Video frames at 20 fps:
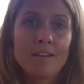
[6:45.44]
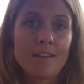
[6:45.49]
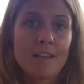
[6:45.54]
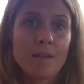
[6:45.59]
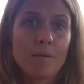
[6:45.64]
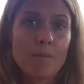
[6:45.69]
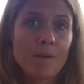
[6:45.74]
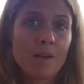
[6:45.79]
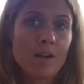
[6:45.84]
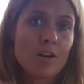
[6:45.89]

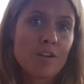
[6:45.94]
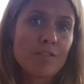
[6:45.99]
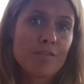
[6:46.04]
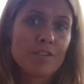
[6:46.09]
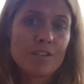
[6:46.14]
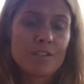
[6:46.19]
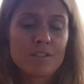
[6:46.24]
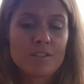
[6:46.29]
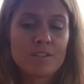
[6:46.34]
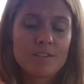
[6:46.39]
Then we
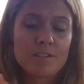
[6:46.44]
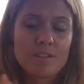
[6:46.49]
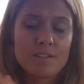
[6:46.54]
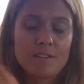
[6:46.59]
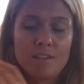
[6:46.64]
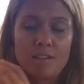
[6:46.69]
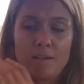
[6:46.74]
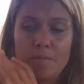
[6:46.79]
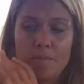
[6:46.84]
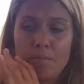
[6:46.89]
harvest
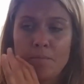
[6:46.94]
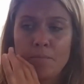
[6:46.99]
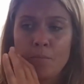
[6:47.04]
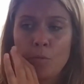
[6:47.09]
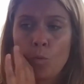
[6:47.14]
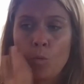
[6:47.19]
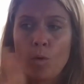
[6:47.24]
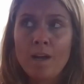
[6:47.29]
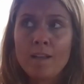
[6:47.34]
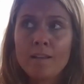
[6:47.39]

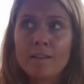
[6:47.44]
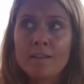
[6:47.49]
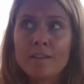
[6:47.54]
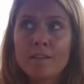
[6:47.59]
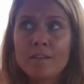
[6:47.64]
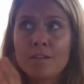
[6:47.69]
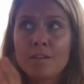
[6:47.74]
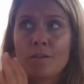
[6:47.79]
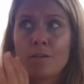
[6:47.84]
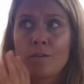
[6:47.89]
wild
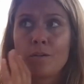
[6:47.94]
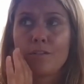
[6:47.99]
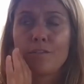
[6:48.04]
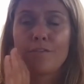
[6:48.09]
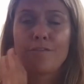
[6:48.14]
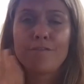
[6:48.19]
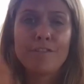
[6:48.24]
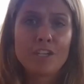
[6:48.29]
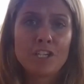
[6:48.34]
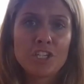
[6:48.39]

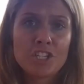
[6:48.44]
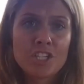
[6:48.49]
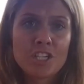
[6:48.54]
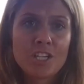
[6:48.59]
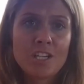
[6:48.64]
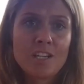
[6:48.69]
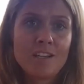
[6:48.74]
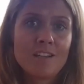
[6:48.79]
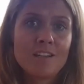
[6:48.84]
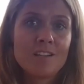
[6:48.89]
caught
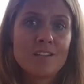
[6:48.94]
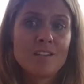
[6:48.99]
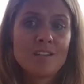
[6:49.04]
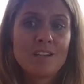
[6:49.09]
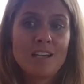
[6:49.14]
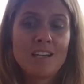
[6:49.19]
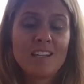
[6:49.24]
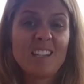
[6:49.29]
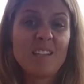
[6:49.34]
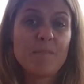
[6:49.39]
fish
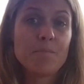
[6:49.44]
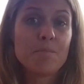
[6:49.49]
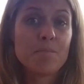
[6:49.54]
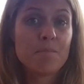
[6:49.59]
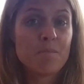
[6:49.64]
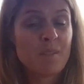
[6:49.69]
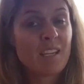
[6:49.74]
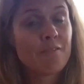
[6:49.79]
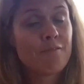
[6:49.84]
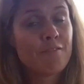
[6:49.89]
and
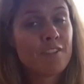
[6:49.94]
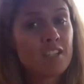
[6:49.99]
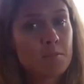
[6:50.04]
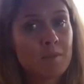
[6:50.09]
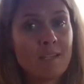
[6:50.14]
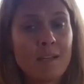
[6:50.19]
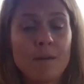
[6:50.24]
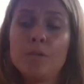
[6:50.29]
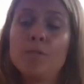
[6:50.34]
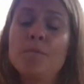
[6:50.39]
then make fish
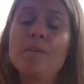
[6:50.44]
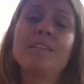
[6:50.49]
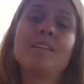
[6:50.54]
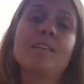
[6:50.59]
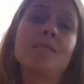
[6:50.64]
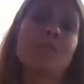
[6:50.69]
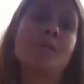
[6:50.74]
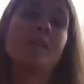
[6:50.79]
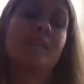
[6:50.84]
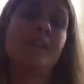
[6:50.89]
meal out of it
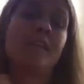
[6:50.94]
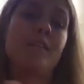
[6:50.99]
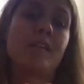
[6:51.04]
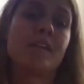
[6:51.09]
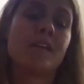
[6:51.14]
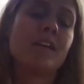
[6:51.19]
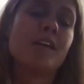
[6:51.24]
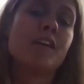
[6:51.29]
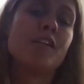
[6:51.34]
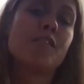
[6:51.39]
and
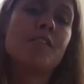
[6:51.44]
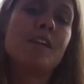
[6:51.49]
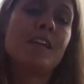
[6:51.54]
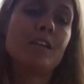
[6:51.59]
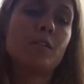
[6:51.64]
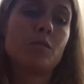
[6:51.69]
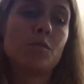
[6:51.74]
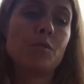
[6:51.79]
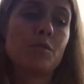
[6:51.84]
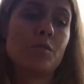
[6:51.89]
then feed
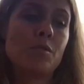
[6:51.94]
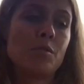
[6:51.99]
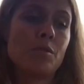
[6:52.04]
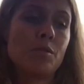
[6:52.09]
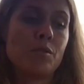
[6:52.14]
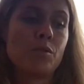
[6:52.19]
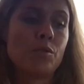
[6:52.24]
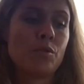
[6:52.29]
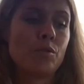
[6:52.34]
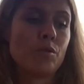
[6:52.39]
it
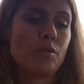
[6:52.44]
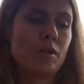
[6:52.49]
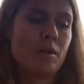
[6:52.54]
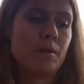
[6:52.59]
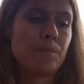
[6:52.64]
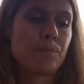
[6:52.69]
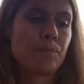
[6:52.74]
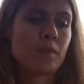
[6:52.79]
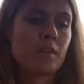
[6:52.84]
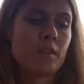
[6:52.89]

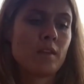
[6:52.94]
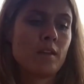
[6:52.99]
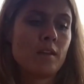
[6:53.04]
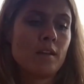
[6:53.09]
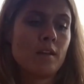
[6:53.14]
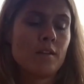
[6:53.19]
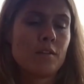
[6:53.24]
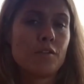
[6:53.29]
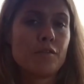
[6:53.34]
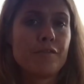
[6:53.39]

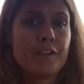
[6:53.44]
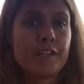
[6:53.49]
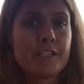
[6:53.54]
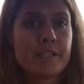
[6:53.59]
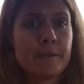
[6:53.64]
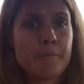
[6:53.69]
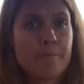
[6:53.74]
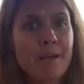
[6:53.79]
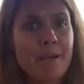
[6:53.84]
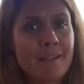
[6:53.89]
to
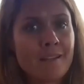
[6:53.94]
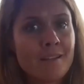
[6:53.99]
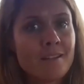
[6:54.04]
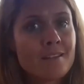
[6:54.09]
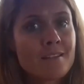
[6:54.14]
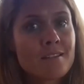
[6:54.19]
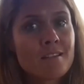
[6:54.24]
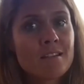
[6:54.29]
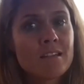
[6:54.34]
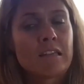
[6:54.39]
fish in
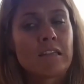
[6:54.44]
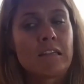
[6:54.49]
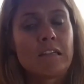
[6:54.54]
pens.